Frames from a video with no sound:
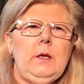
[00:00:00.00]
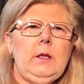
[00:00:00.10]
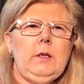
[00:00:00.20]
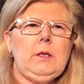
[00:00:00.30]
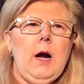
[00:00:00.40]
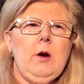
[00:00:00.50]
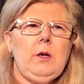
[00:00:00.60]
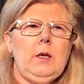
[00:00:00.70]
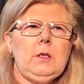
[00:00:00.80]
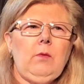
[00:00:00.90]
the
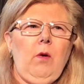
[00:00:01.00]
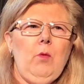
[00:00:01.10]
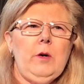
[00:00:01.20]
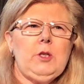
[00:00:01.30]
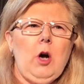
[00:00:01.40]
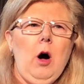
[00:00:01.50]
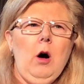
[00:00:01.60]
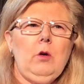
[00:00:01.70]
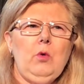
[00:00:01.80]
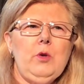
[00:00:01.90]
darkness from which
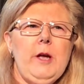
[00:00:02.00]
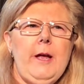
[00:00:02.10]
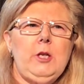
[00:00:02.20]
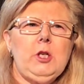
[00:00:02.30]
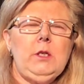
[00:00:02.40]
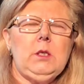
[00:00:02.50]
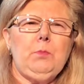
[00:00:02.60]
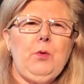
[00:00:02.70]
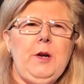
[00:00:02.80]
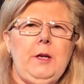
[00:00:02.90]
all creation
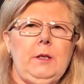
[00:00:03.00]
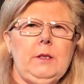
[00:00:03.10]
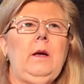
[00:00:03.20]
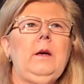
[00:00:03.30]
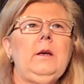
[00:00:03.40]
springs.